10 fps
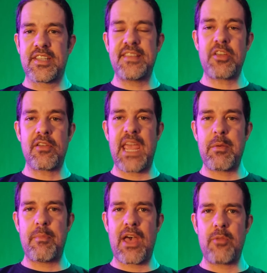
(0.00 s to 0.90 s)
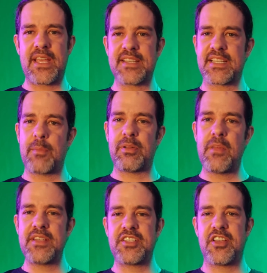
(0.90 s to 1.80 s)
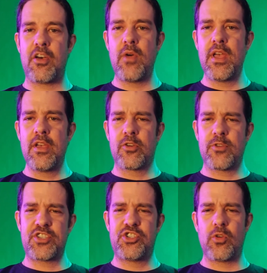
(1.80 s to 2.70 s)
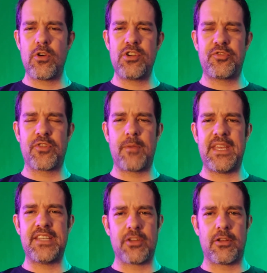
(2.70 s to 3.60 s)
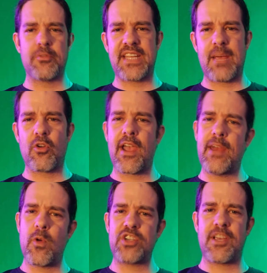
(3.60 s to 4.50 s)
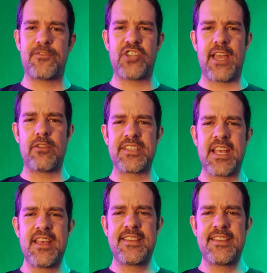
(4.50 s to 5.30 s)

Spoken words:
So this all came about because a couple of months ago, Chris George from the Solo Samurai and What Chef channels